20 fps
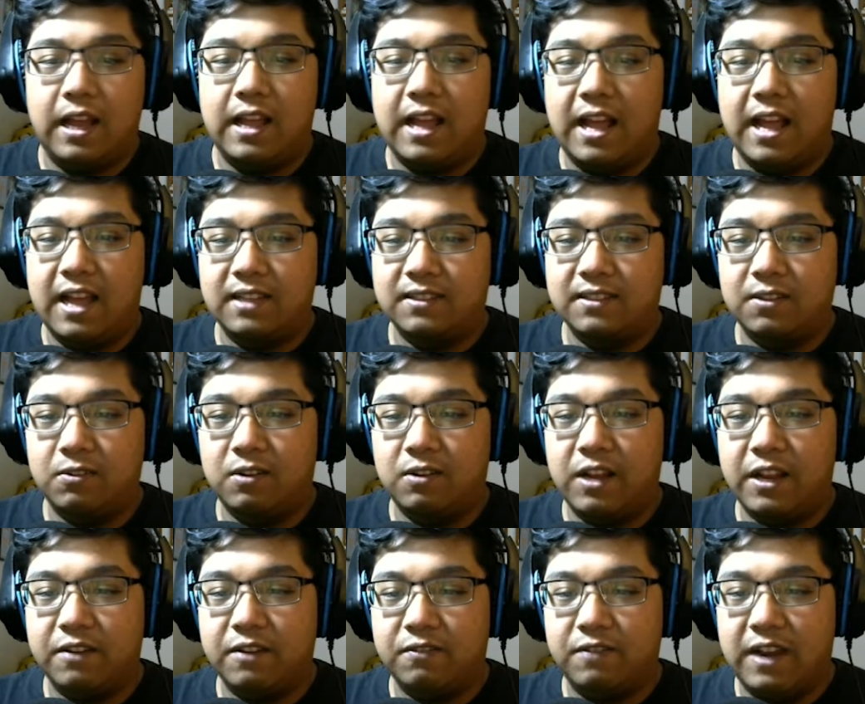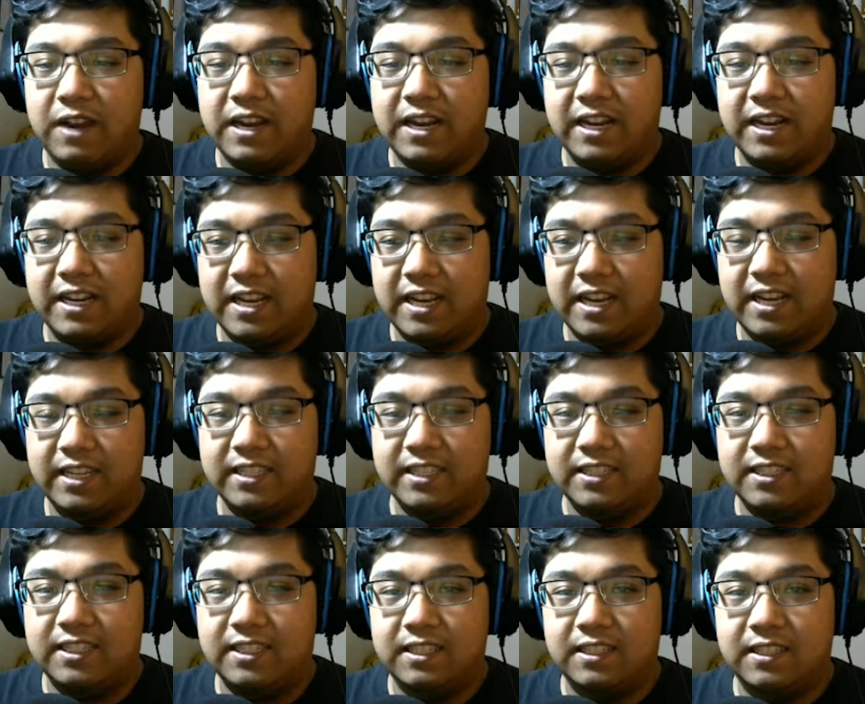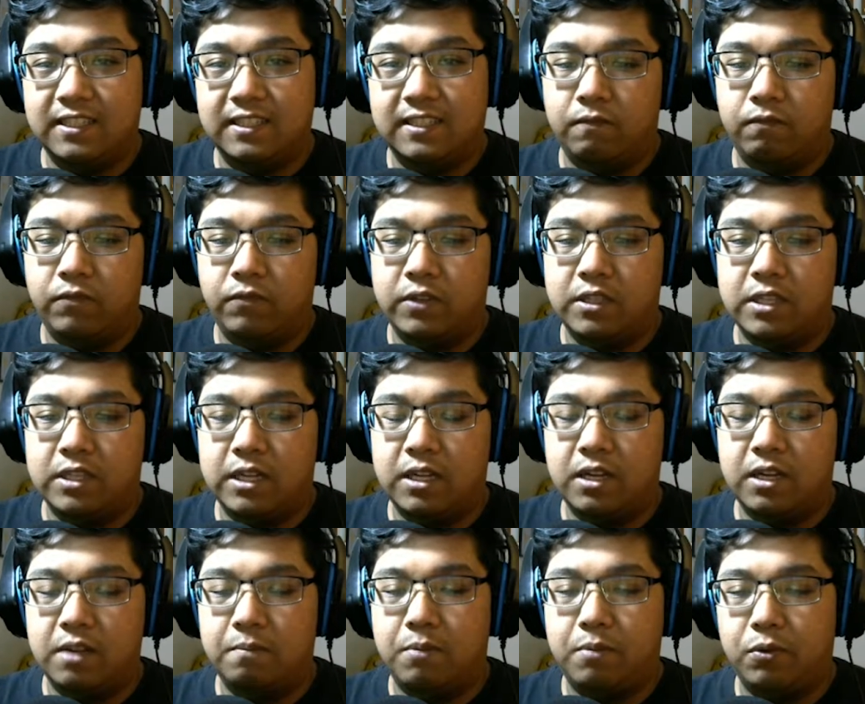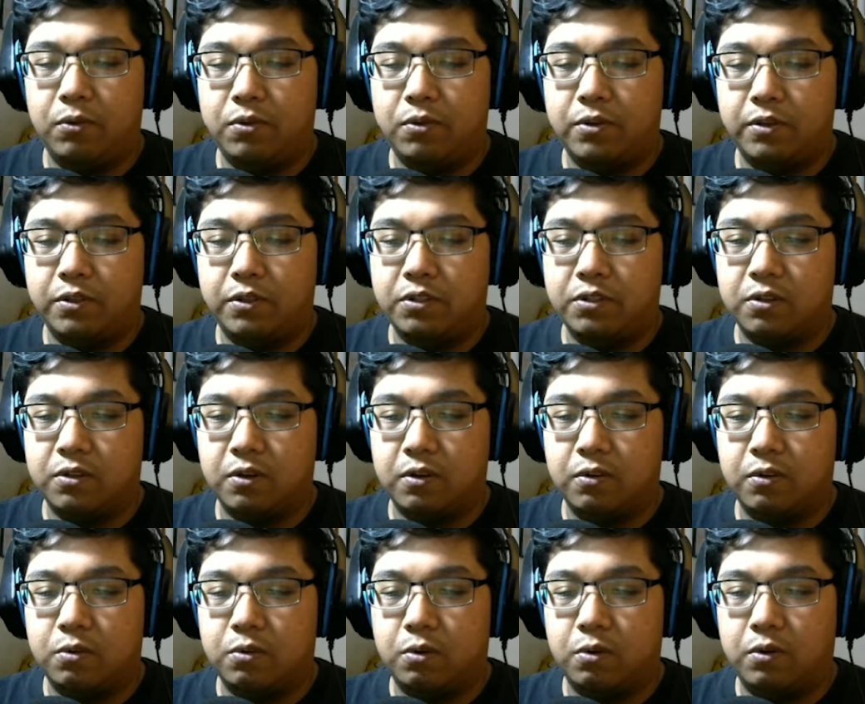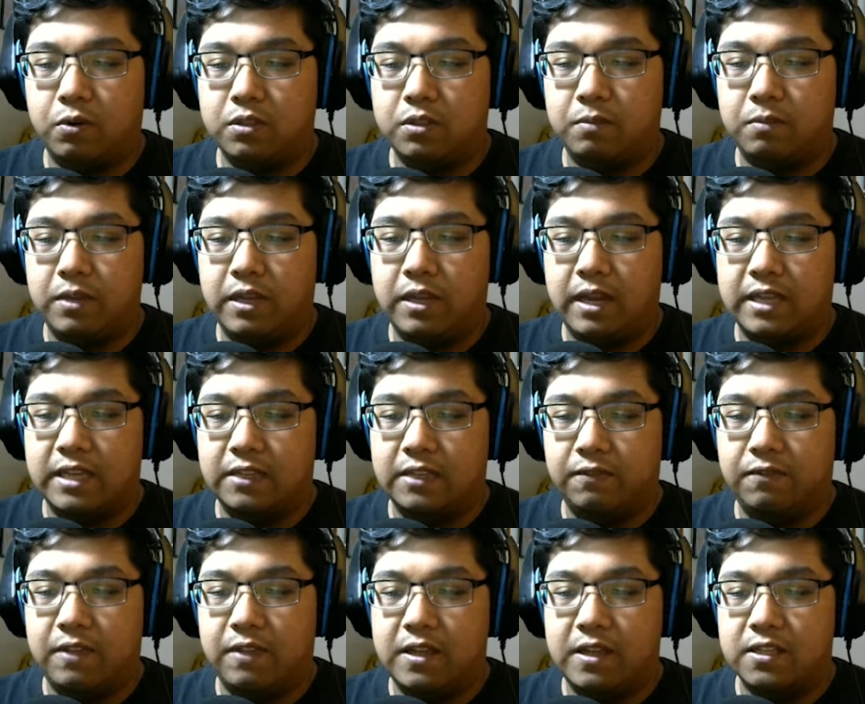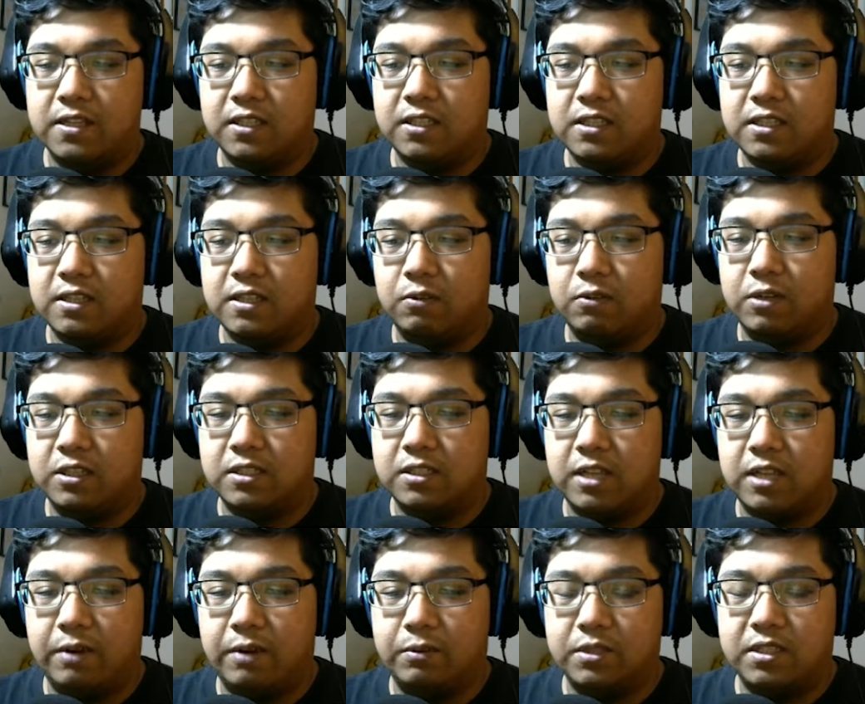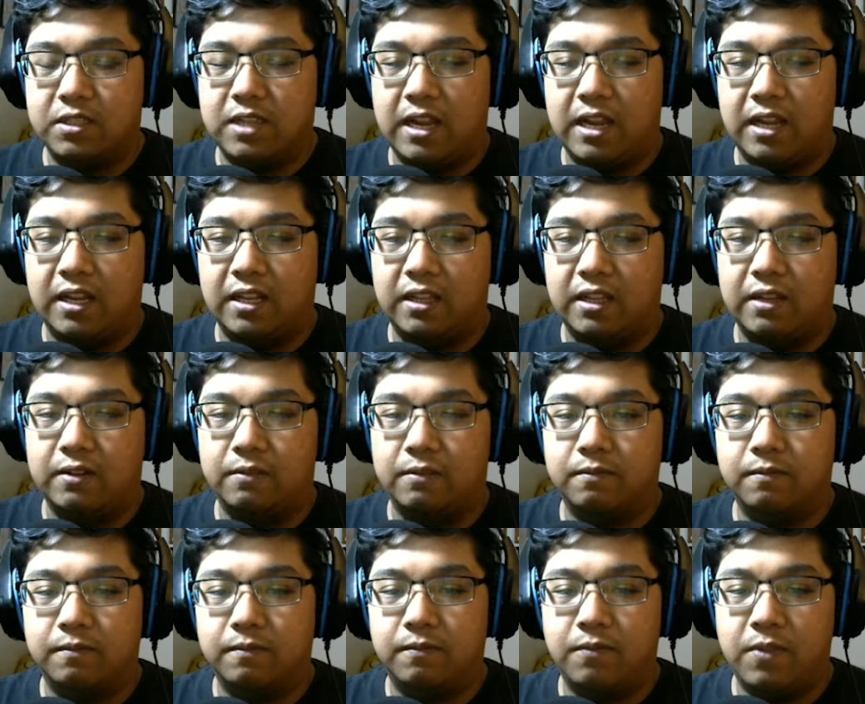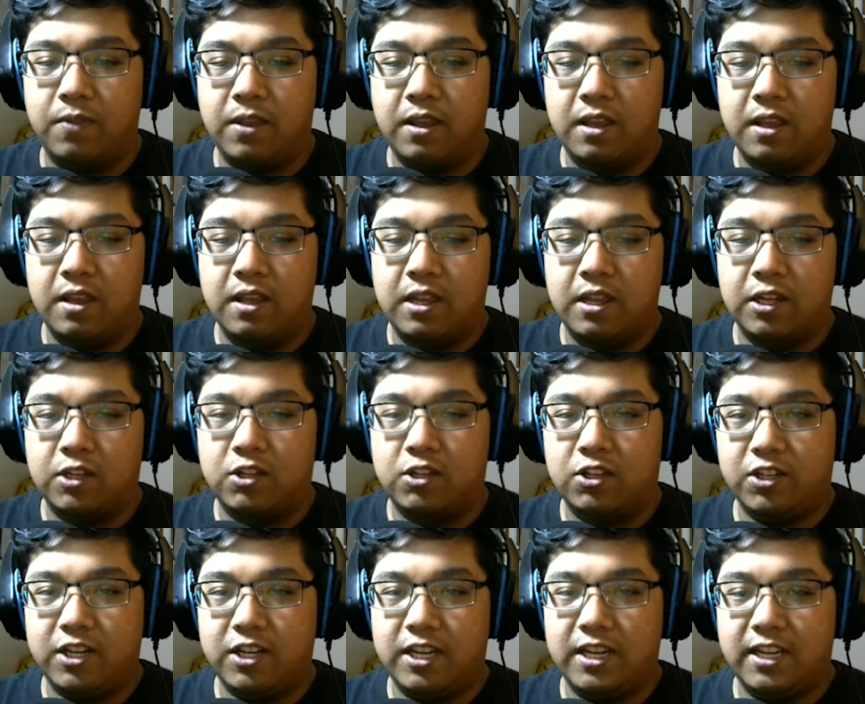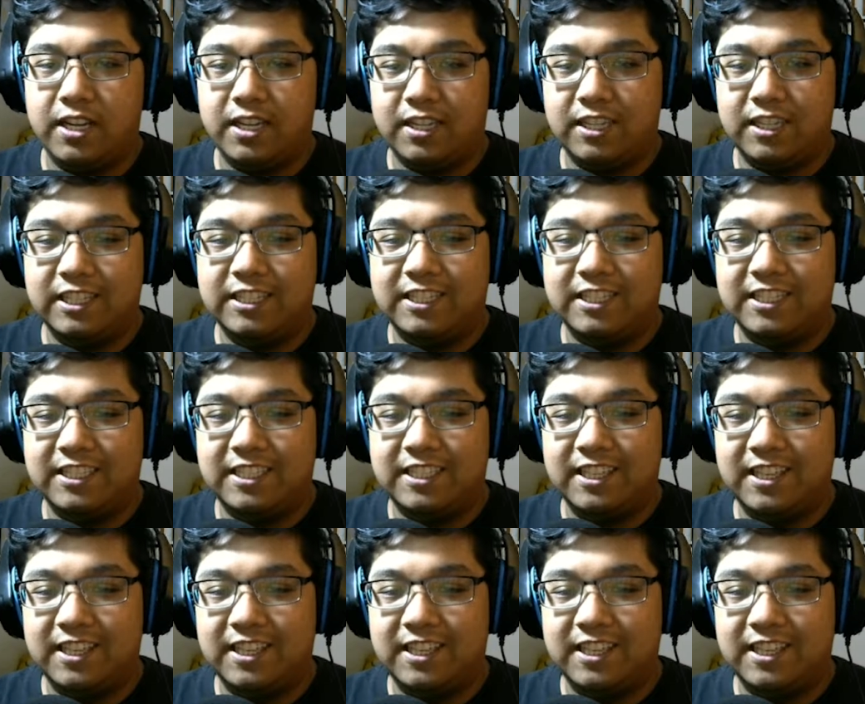I don't like fighting, guys. Suddenly both girls turned towards me as if they just noticed I was standing there. Chris!